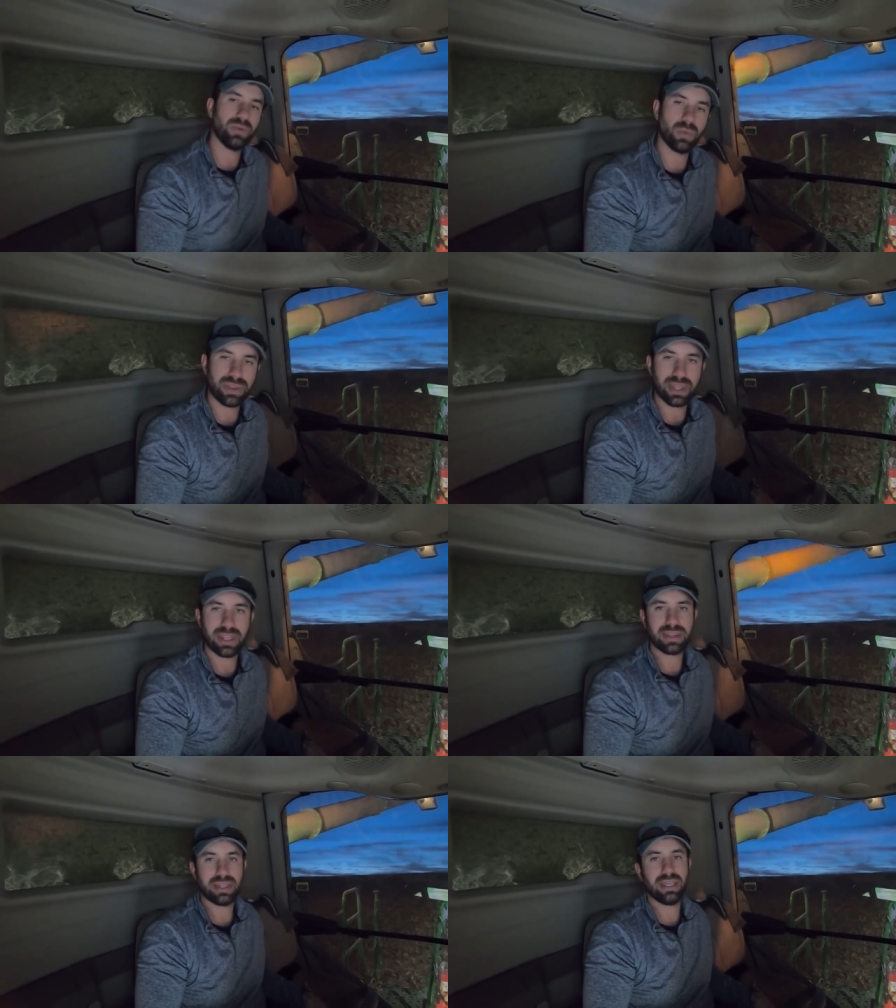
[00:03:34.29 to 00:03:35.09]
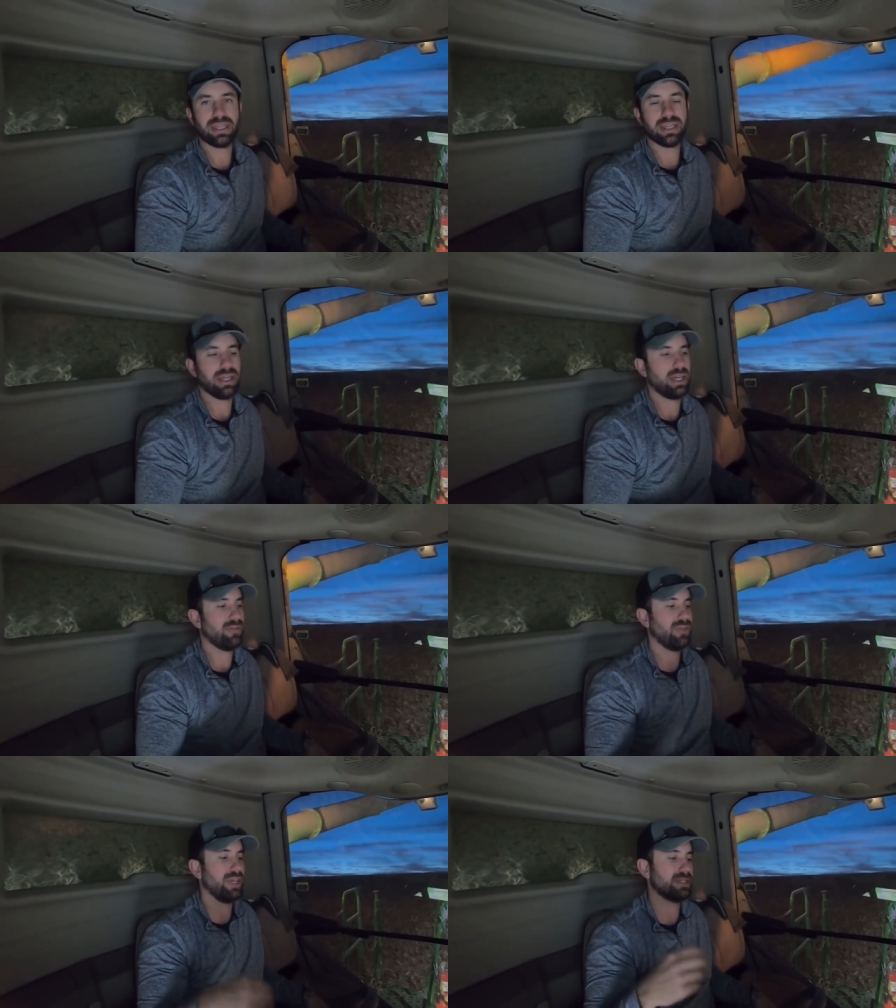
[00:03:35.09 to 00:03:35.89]
in what they think and how
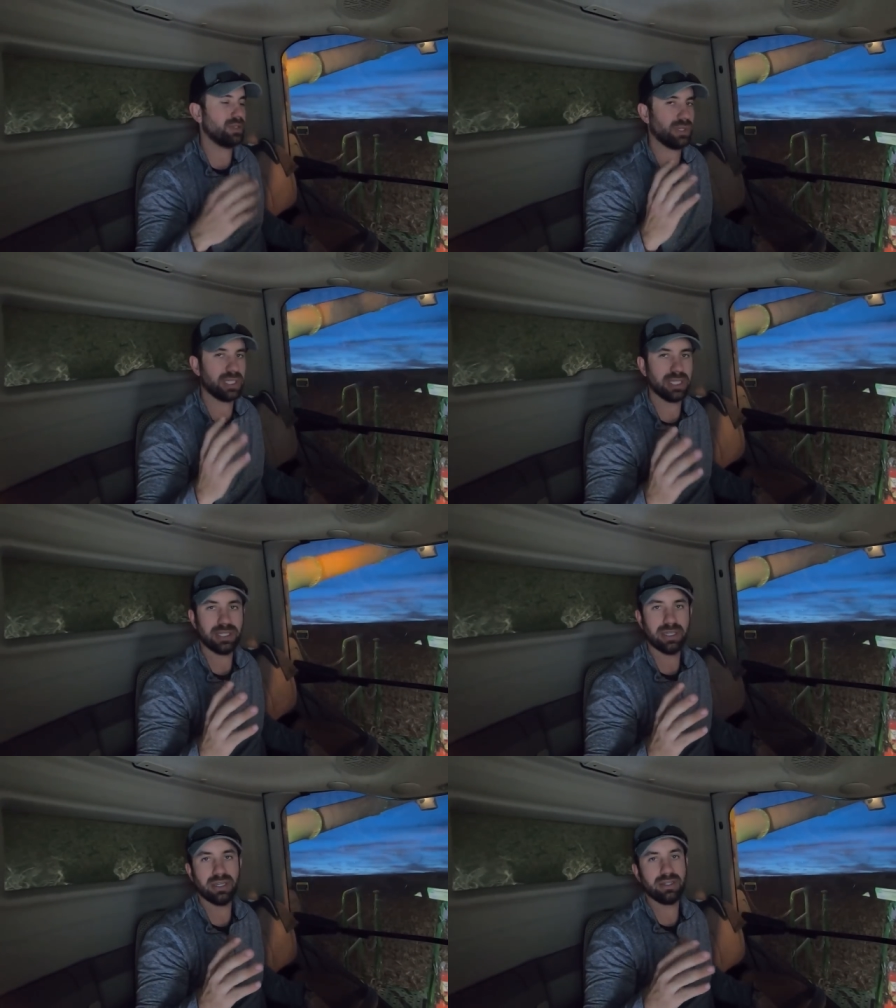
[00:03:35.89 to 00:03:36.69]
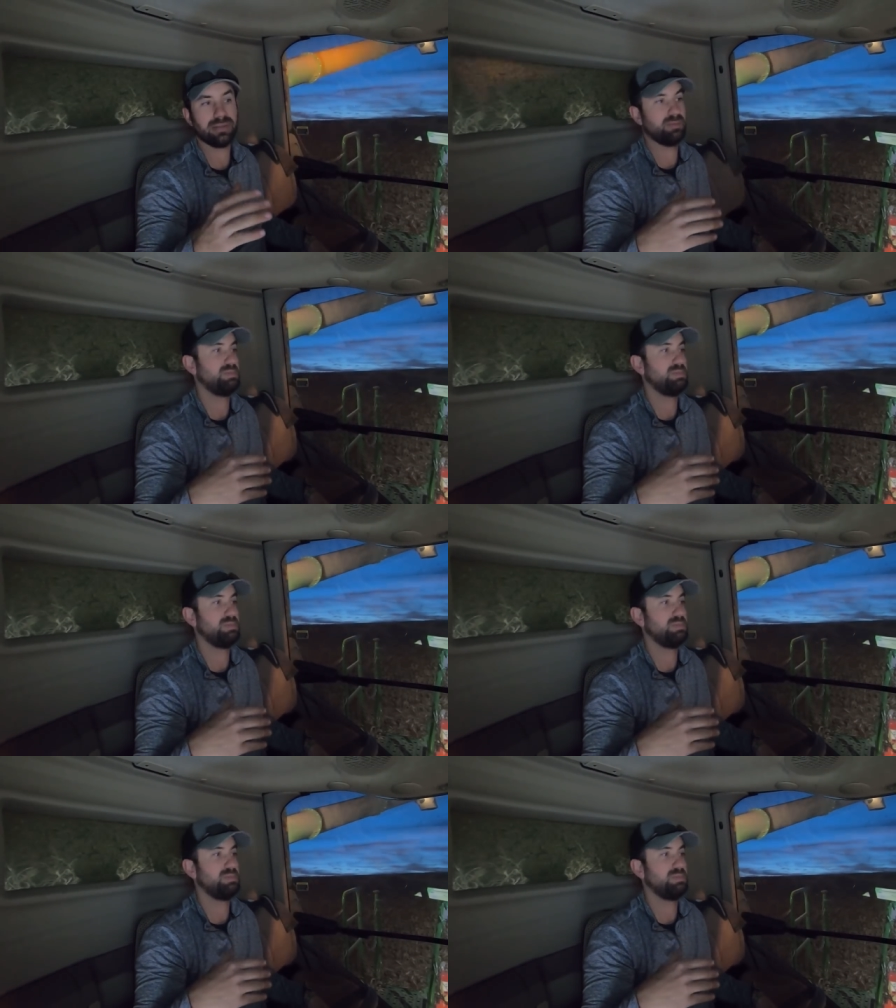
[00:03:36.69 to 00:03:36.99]
fast they want to get done.